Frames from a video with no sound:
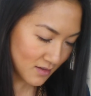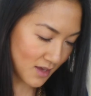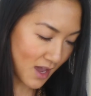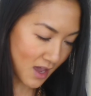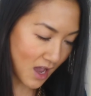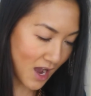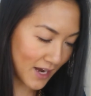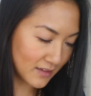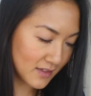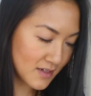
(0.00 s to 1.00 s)
yeah,
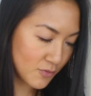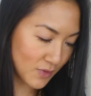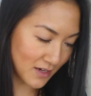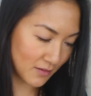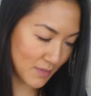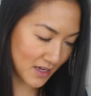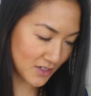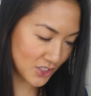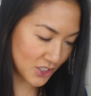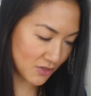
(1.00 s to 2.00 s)
highly
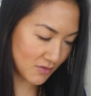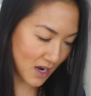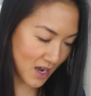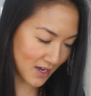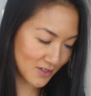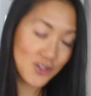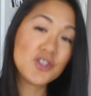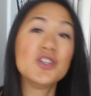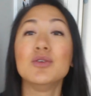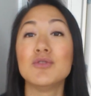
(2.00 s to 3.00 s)
recommend you guys
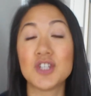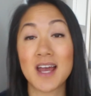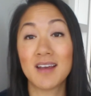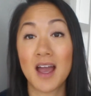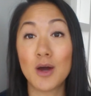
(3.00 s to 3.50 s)
to check